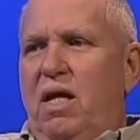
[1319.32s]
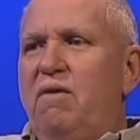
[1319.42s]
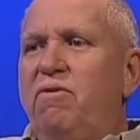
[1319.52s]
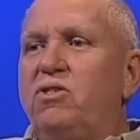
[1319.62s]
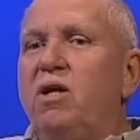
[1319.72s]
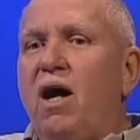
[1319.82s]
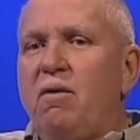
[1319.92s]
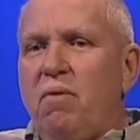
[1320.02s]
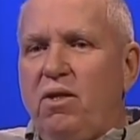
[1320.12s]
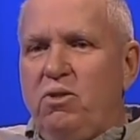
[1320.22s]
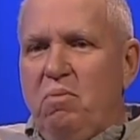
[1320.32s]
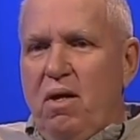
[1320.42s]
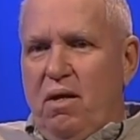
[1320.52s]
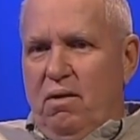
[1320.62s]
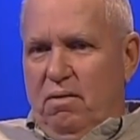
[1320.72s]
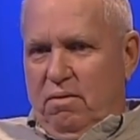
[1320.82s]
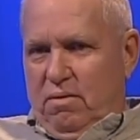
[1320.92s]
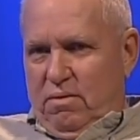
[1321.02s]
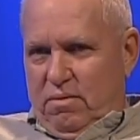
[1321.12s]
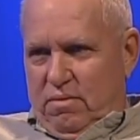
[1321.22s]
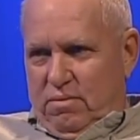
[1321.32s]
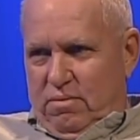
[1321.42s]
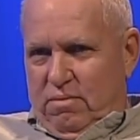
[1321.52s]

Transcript: Yeah. And if it's not, it makes you mad. Yeah. Uh, exactly.